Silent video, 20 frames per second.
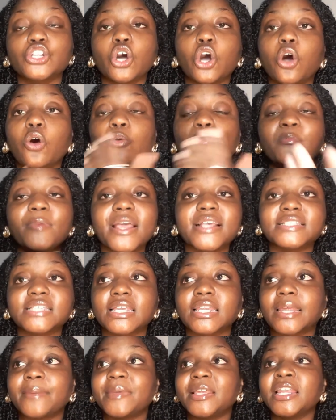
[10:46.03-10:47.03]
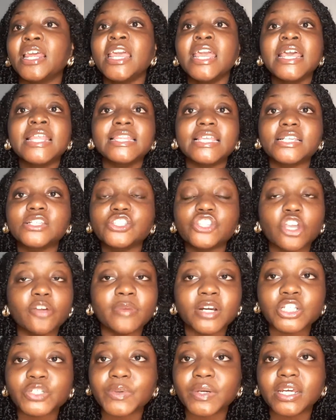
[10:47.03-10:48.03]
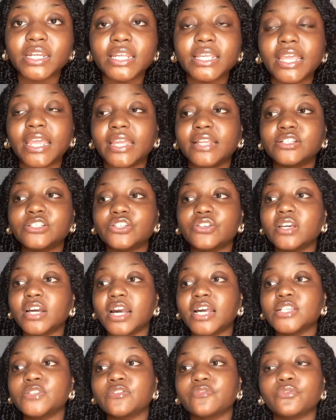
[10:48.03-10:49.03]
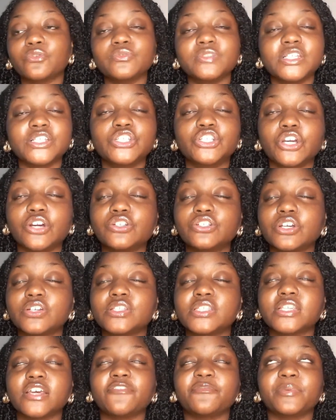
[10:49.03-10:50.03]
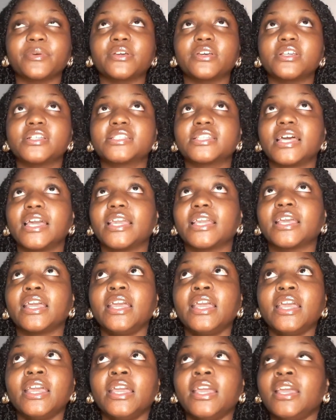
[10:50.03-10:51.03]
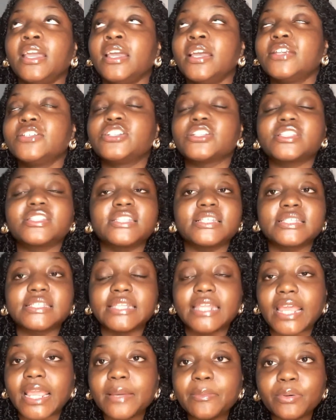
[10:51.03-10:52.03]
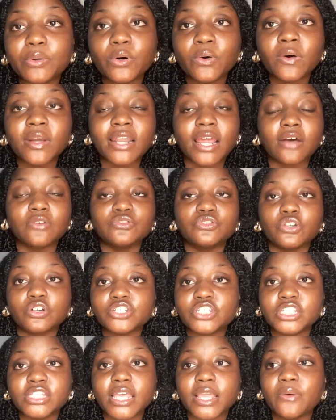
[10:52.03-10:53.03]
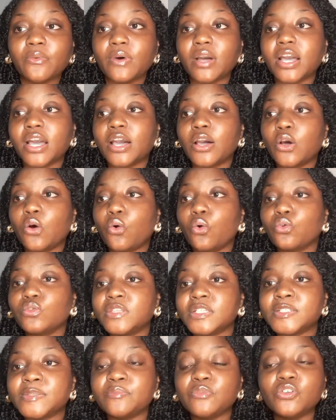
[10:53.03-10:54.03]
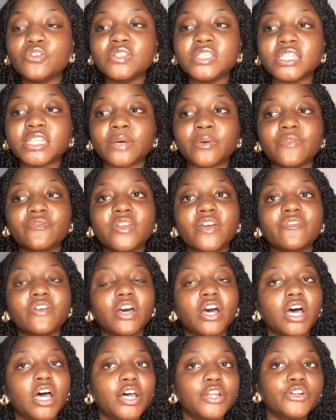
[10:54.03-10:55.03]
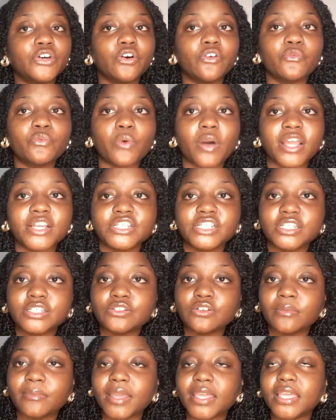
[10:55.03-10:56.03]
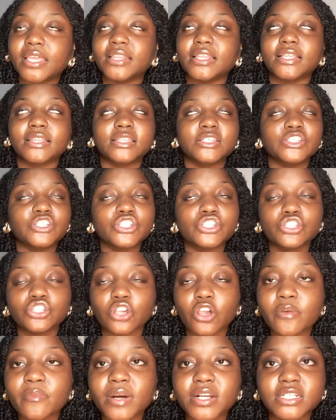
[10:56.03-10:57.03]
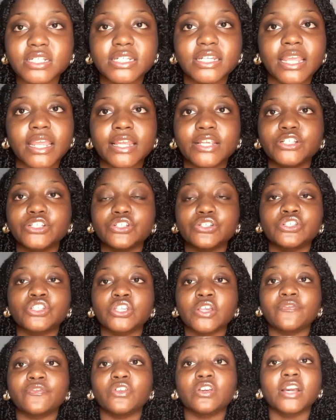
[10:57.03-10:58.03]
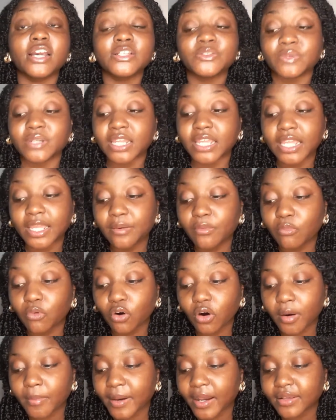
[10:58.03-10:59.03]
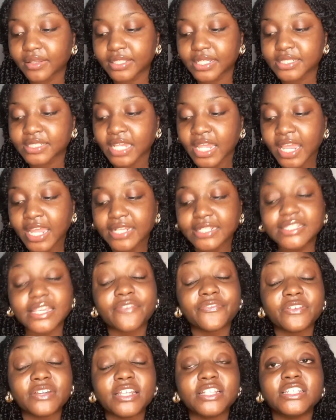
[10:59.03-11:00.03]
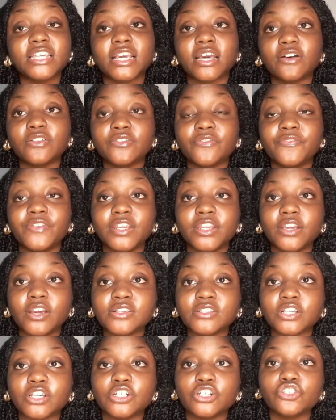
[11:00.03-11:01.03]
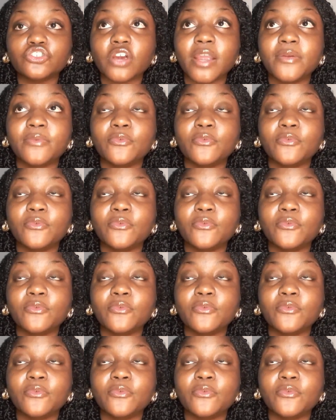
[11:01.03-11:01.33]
a whole mess and i mean there's so much we're going to get into guys with all this jojo stuff because like just this label and how dodgy they were, all this music that we've never heard of, why she's not making, like, there's just so much to get into. So if you guys want to hear more about this, definitely check out the videos. I'm going to try